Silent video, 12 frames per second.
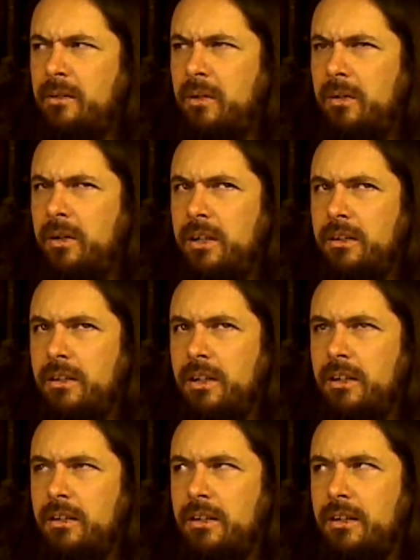really,
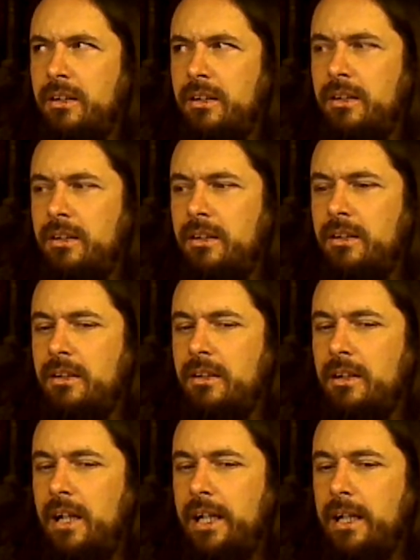
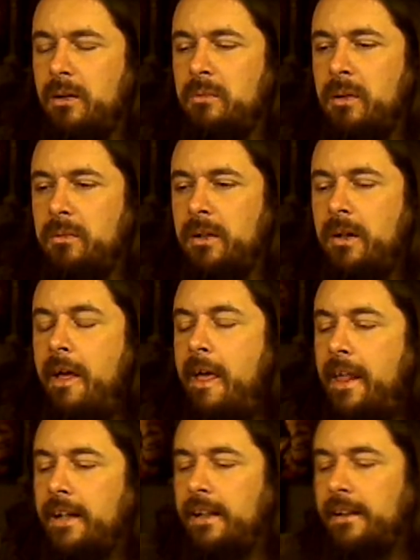I can't remember.
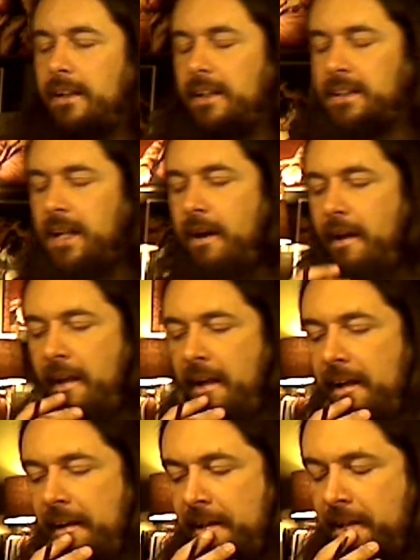Nonetheless,
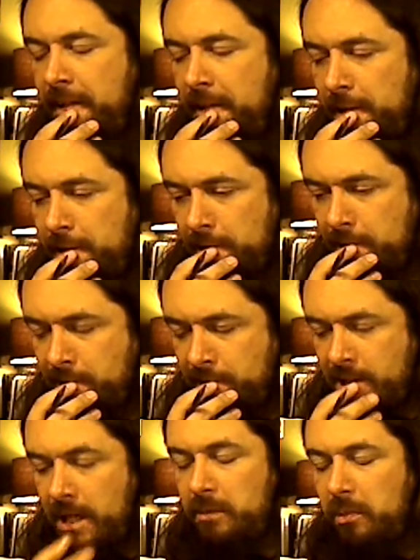uh,
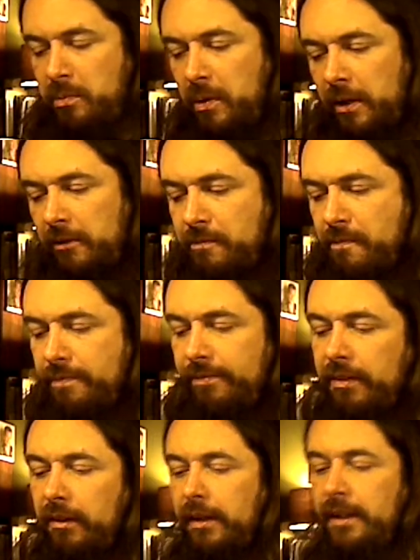so that's my point.
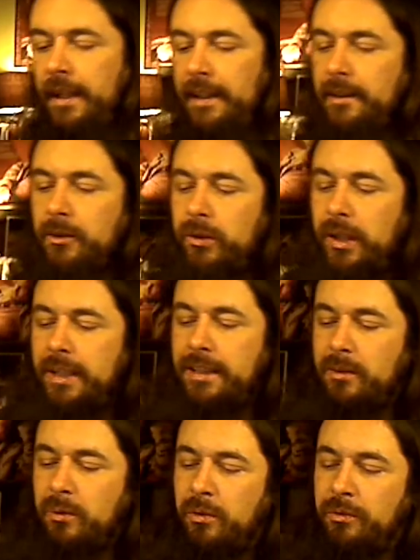Like,
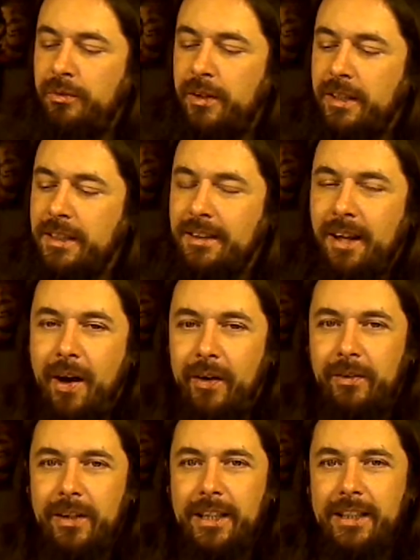it's a reverse
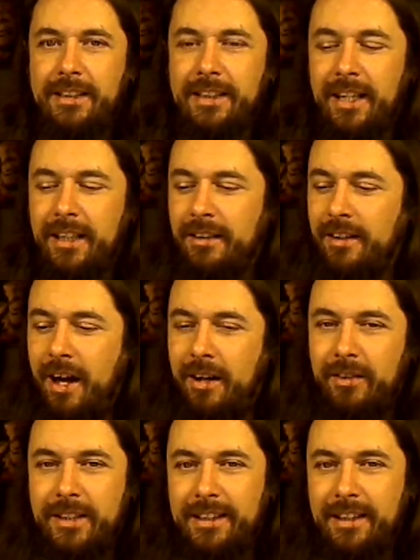lottery. It's like
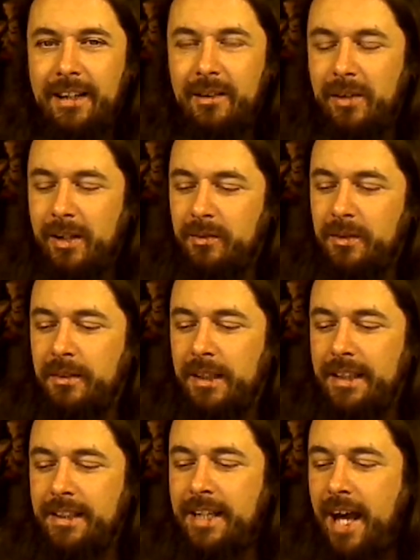is another way of doing
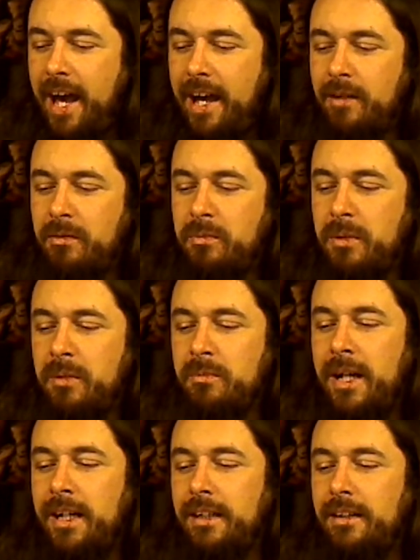it. Yeah, everybody
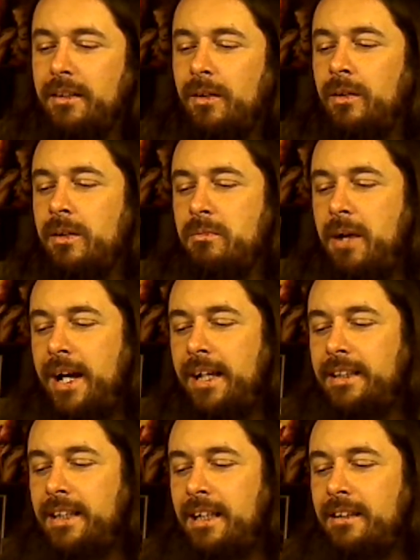might only
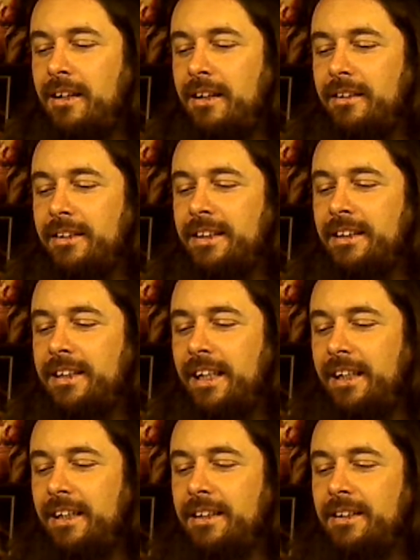buy ten dollars in
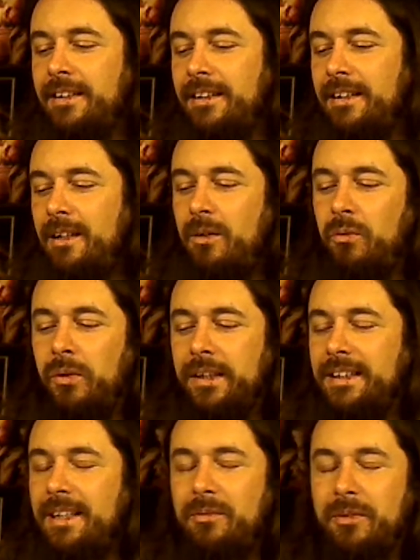tickets
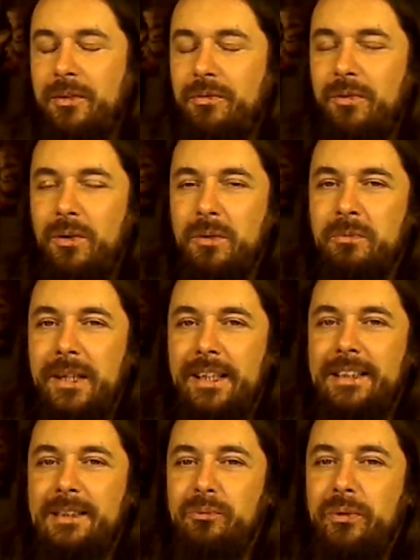once every four
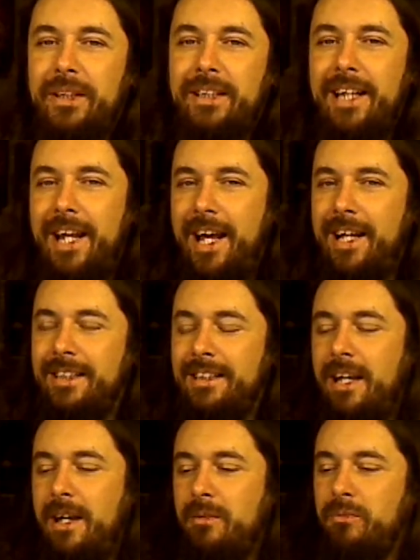months, but that adds
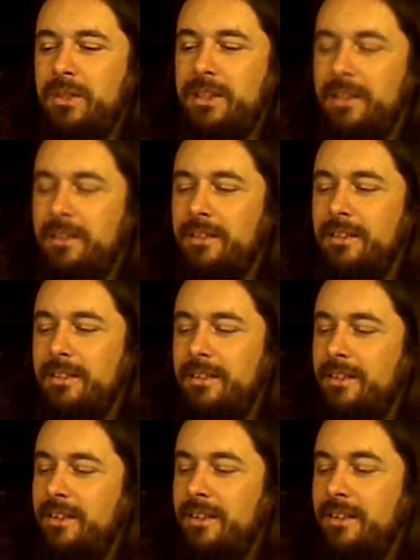up
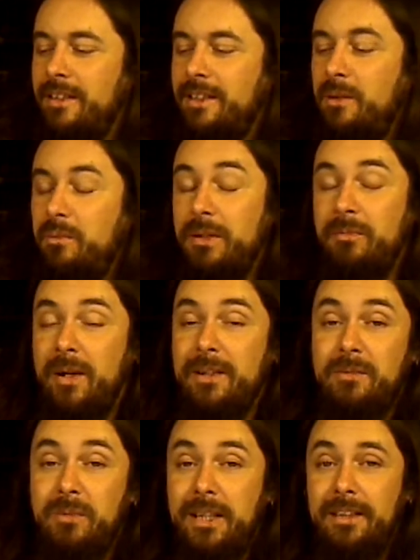to stupid
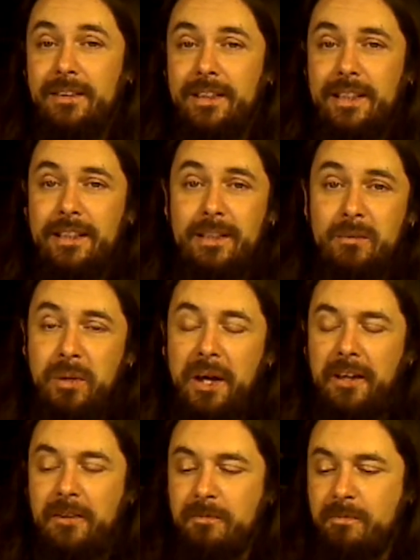amounts of money. Look at it
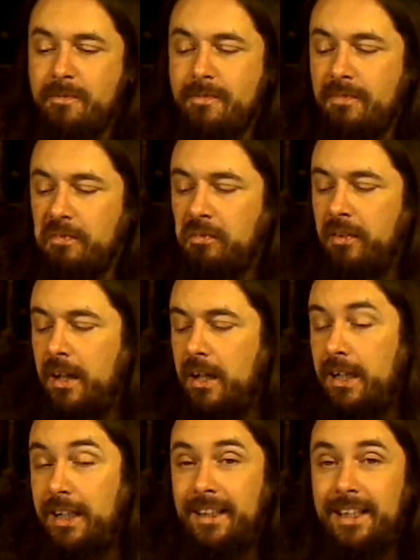compile.
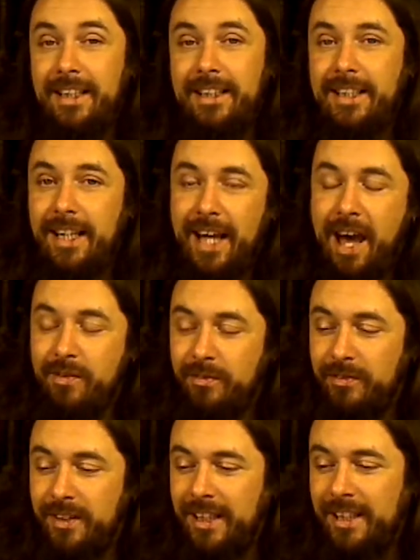And then they take half
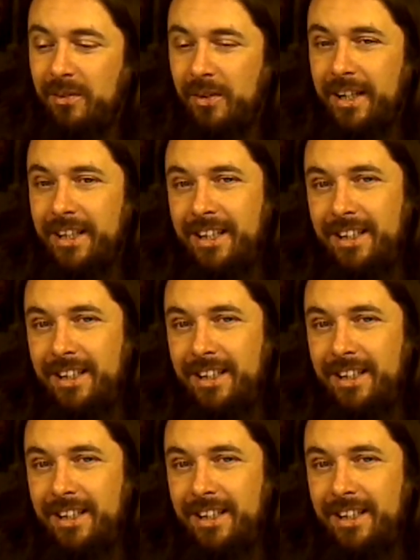of it anyway.